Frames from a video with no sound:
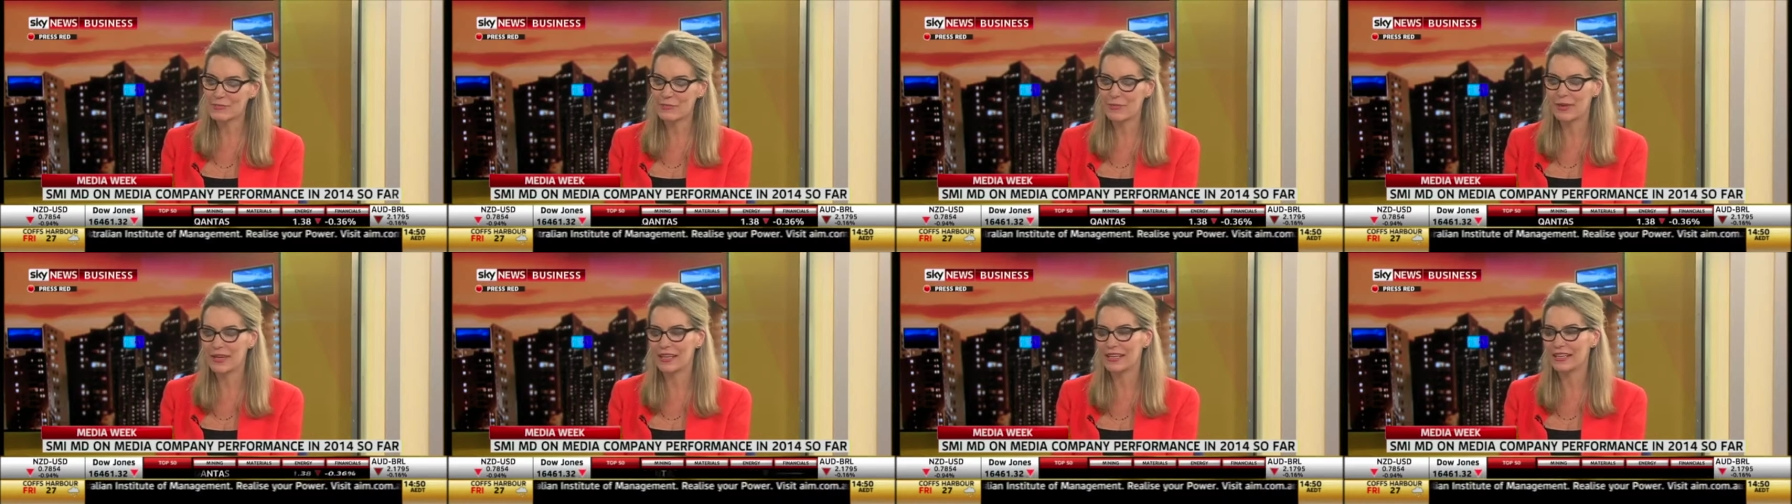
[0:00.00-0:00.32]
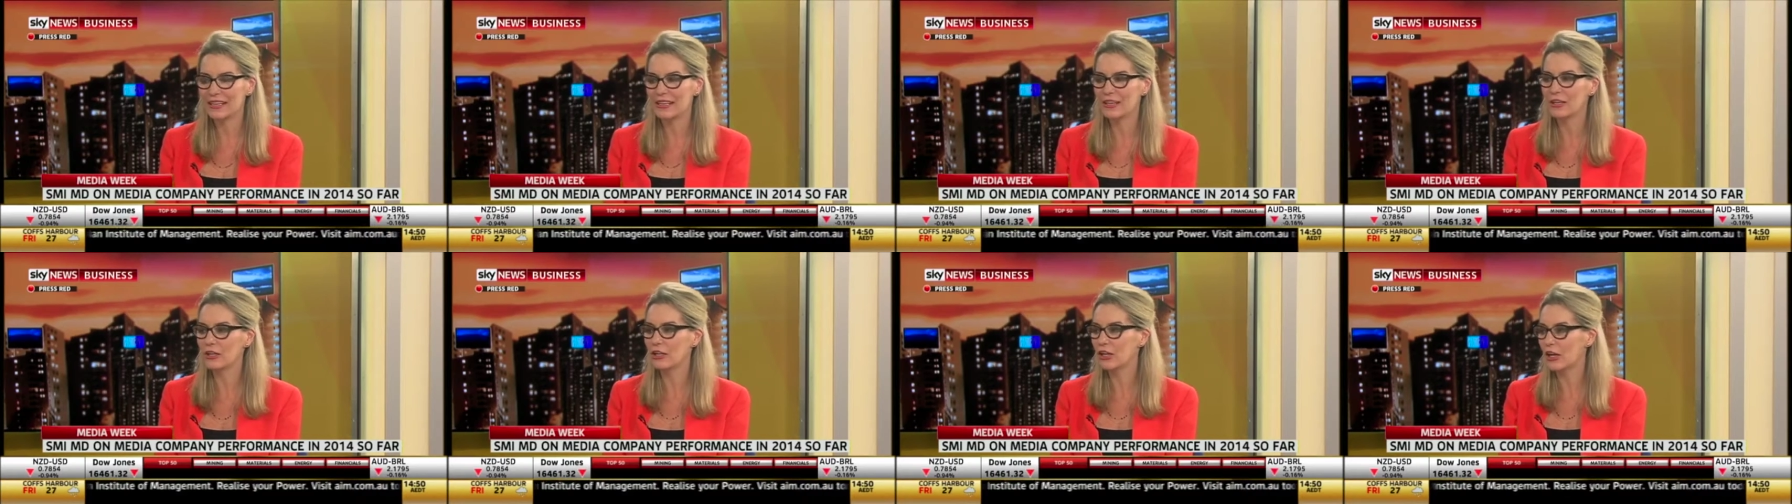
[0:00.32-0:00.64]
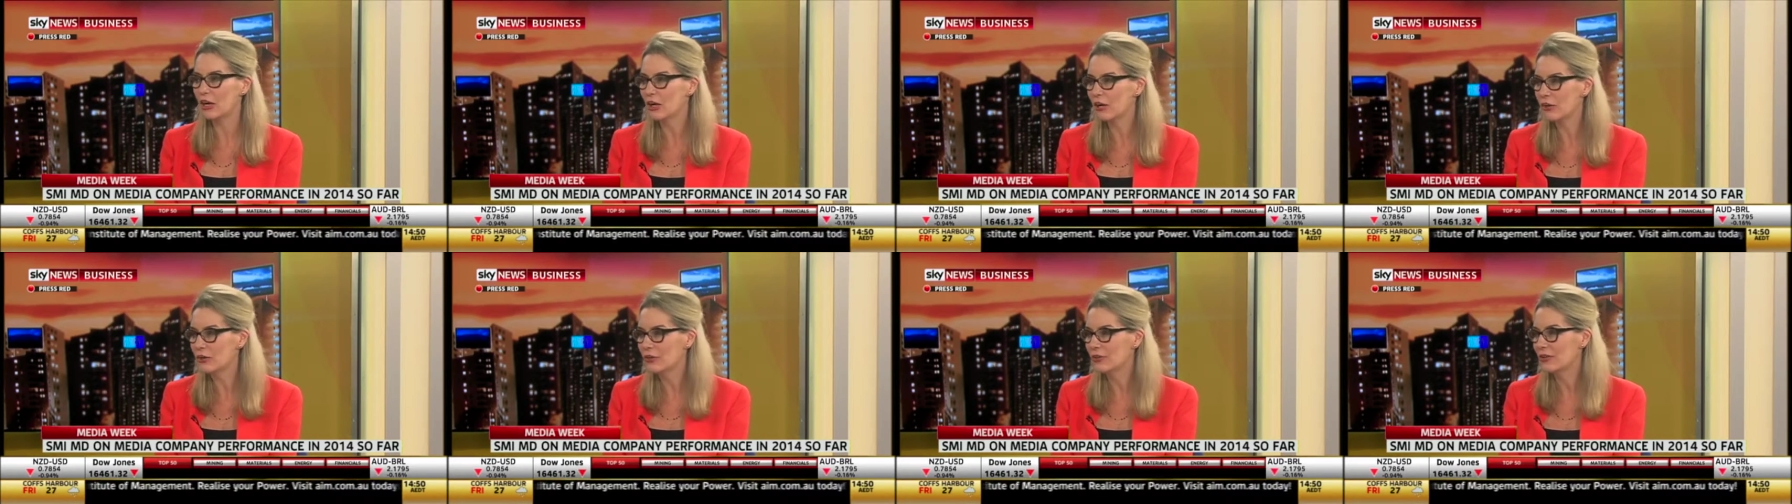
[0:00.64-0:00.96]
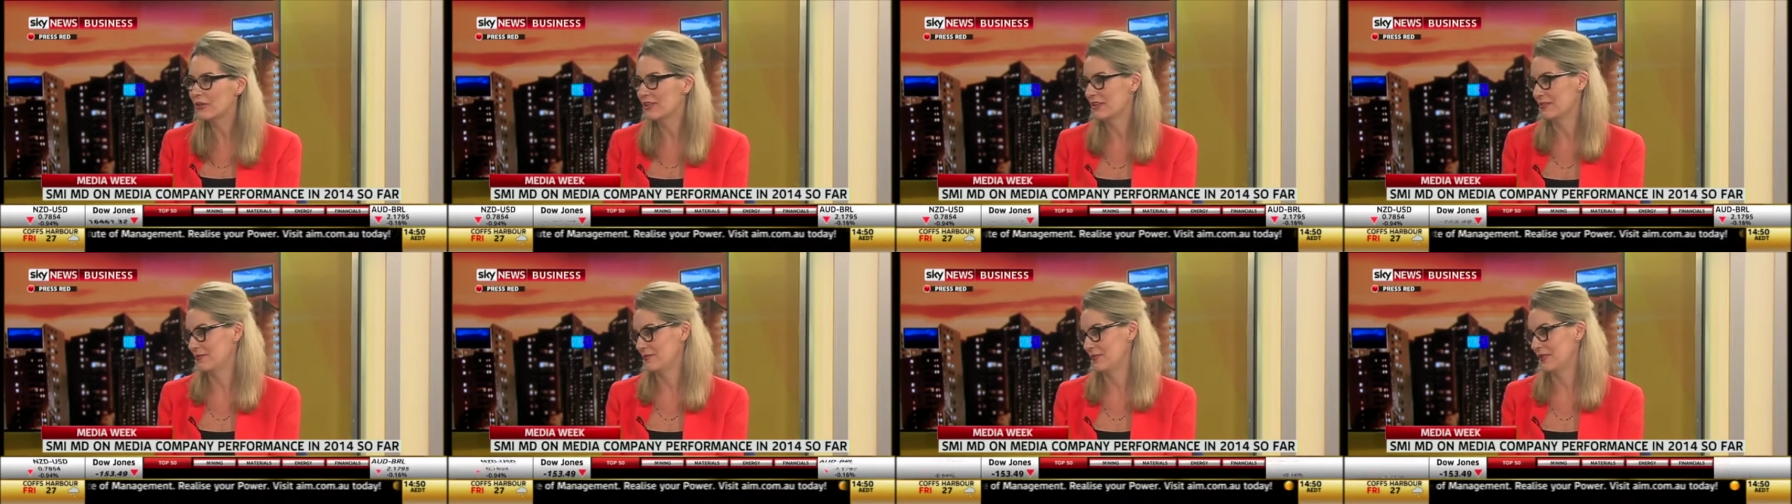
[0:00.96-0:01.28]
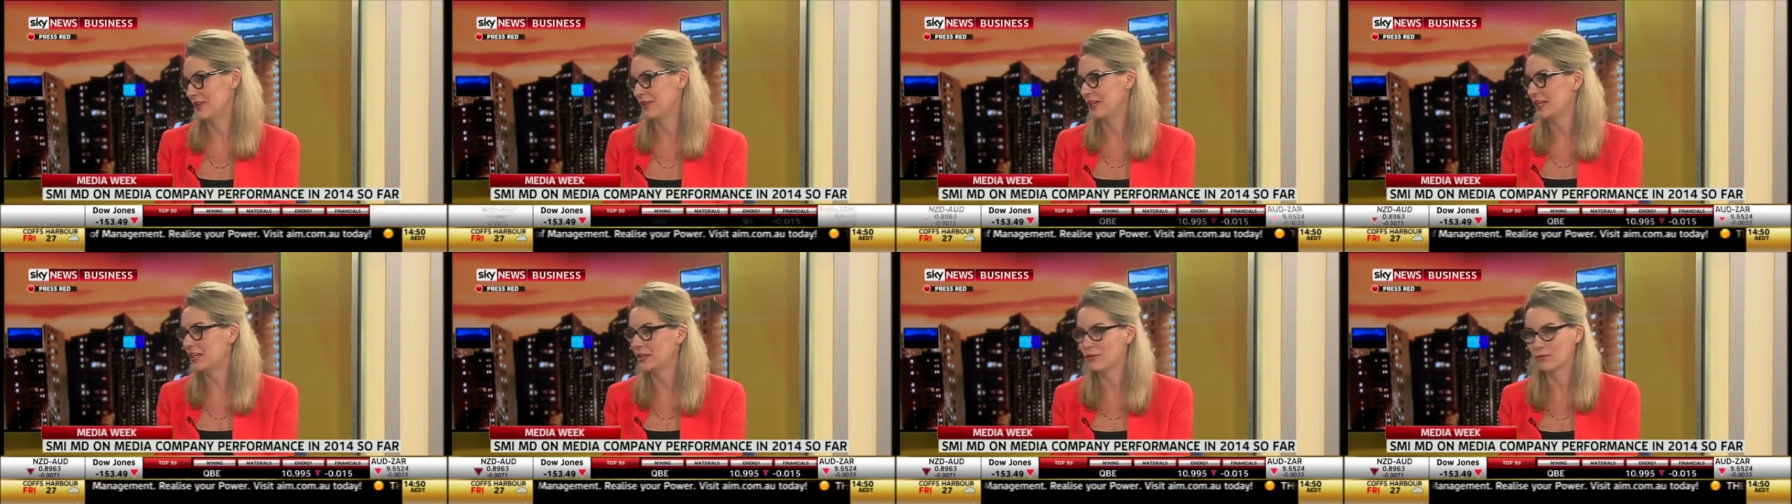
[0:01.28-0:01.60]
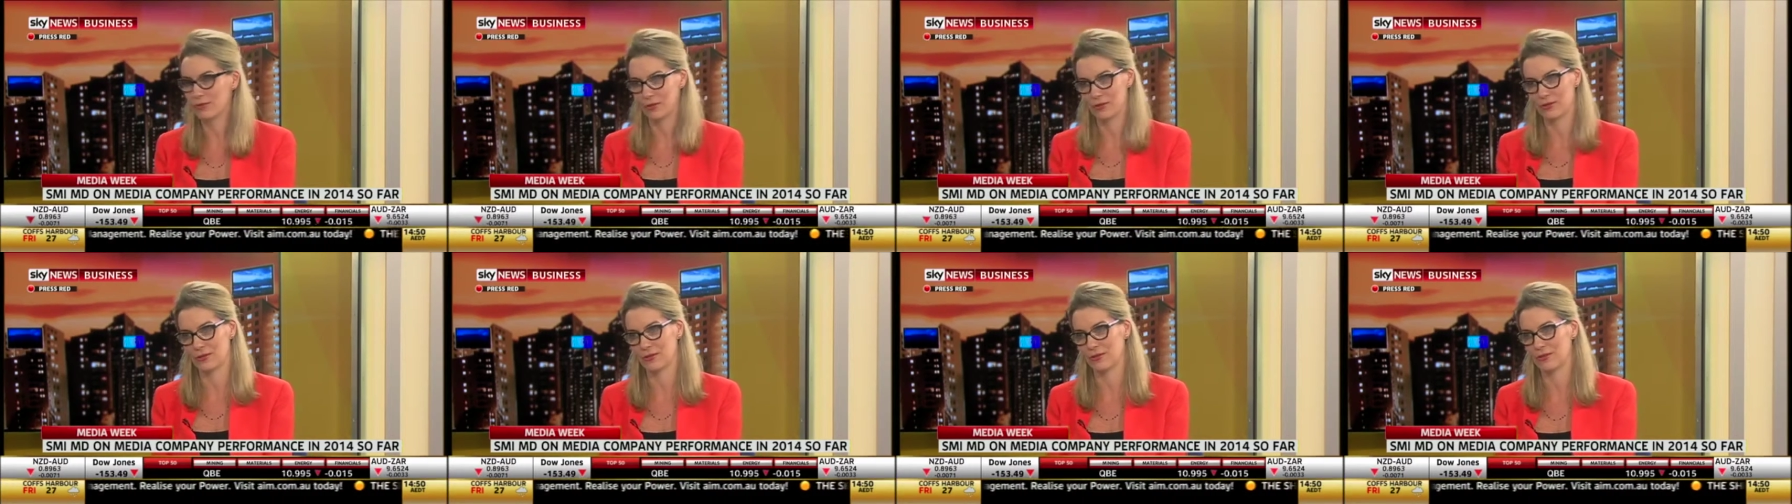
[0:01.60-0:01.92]
been low, if any,
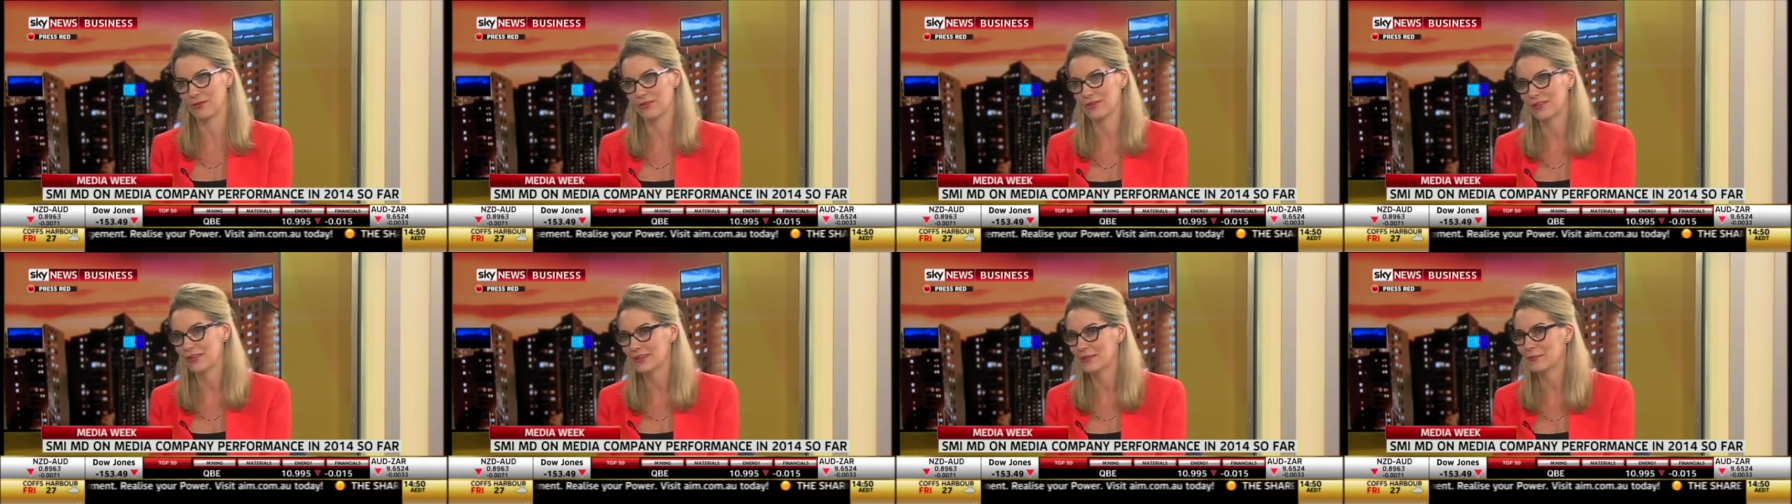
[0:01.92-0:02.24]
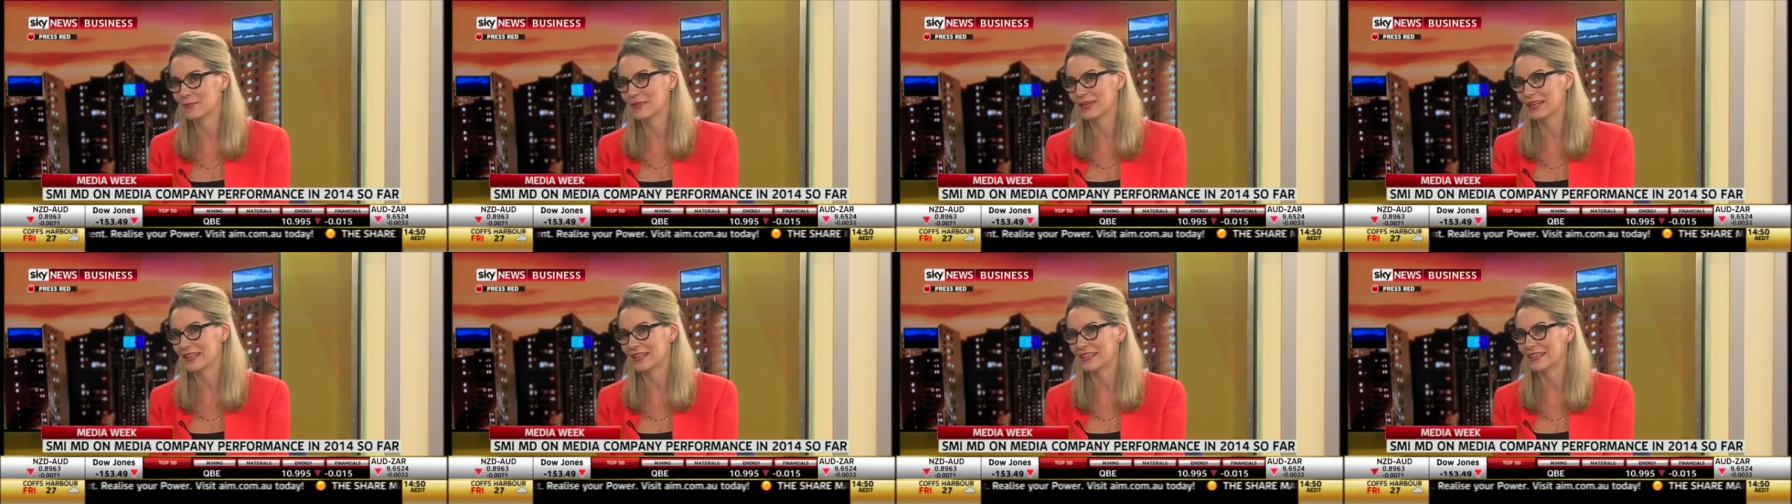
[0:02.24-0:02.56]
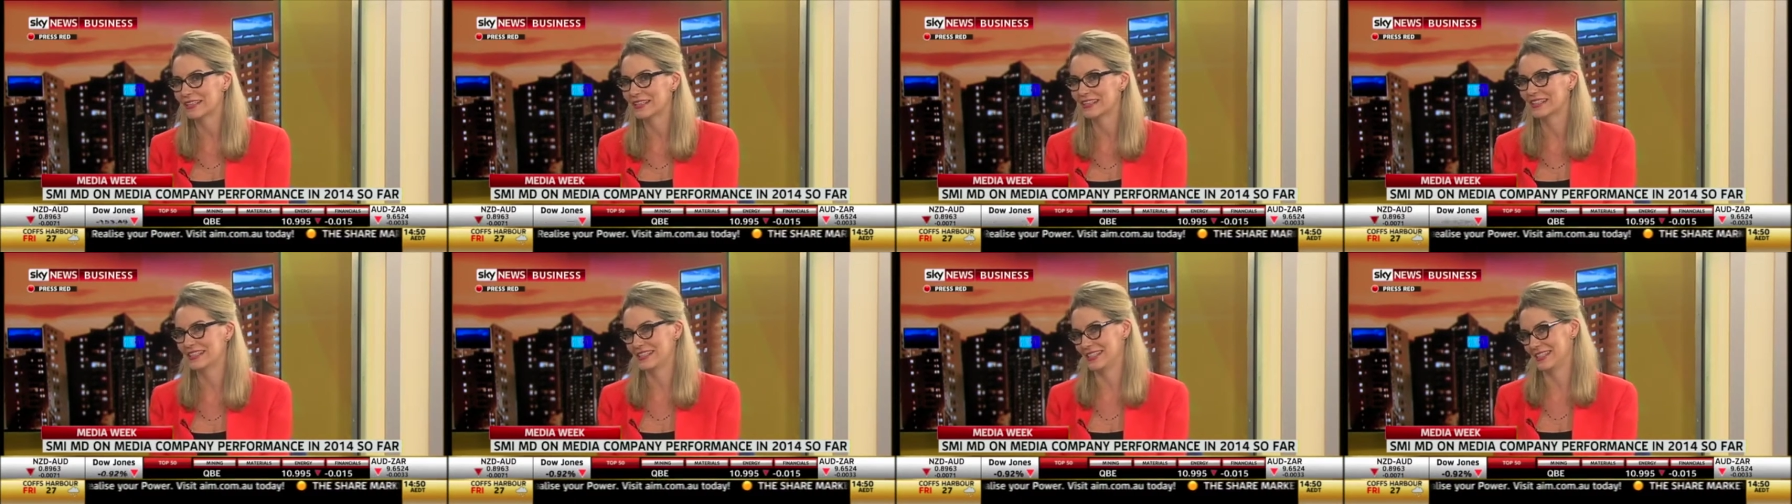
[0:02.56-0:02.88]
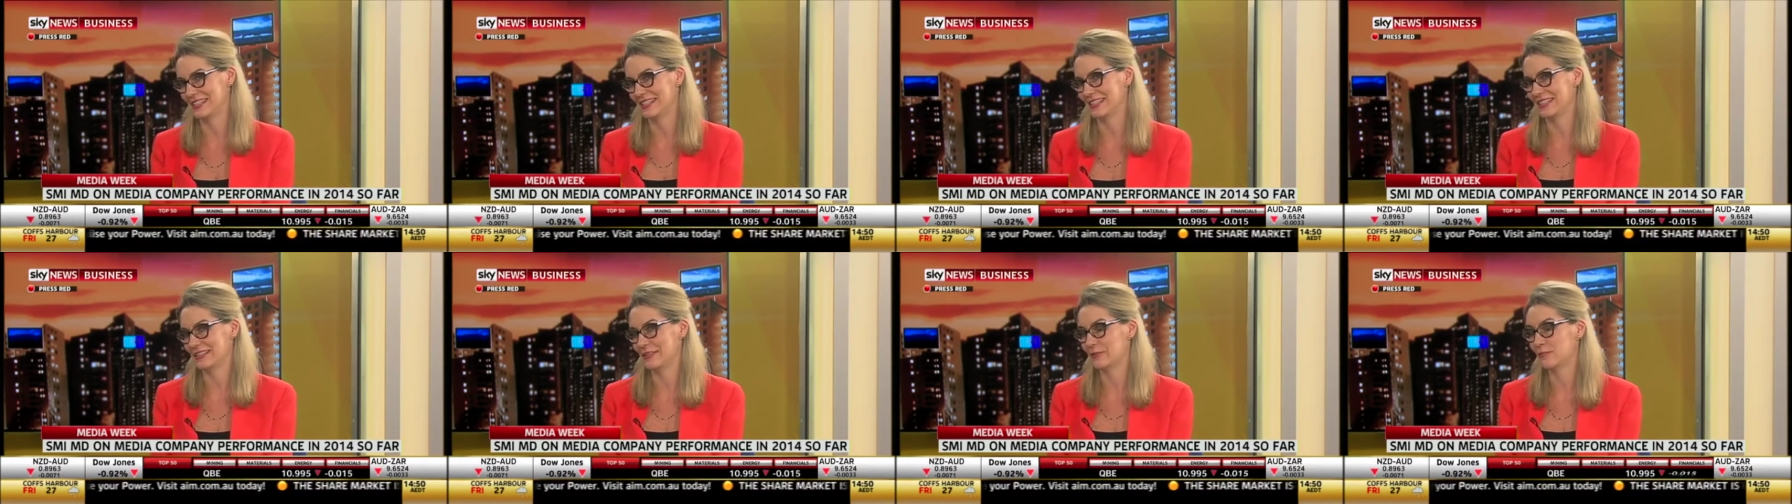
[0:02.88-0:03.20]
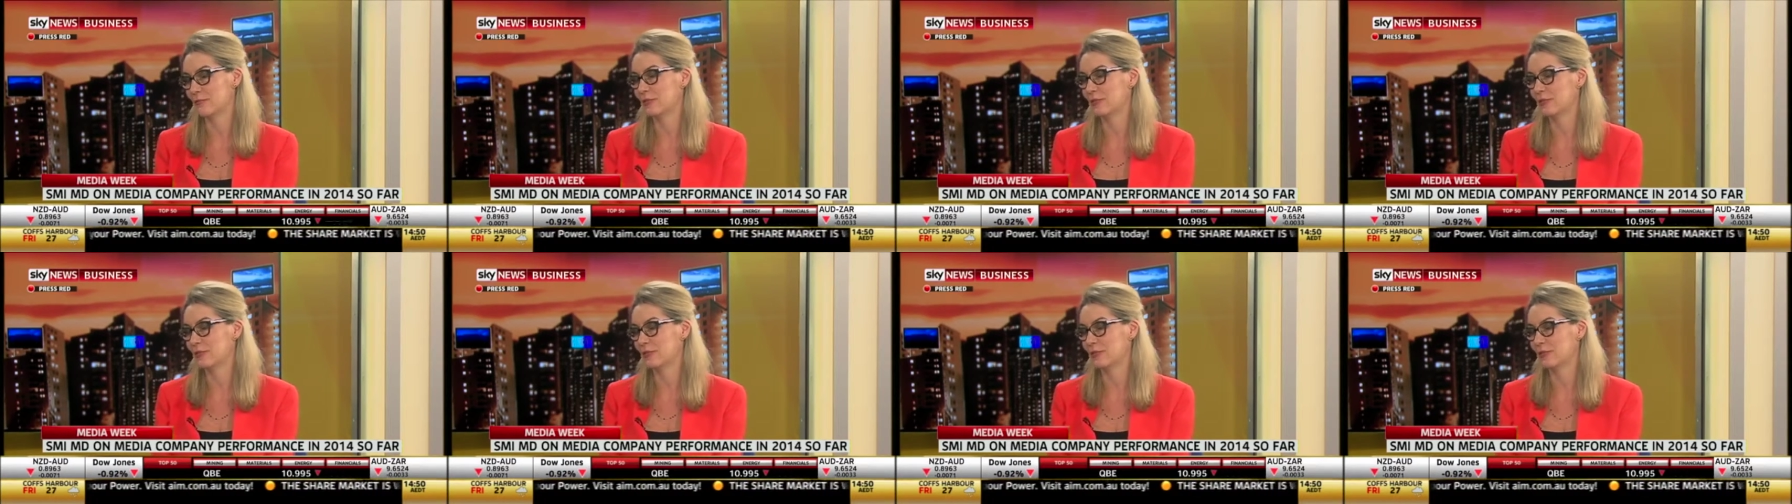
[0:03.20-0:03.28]
growth in the market this year.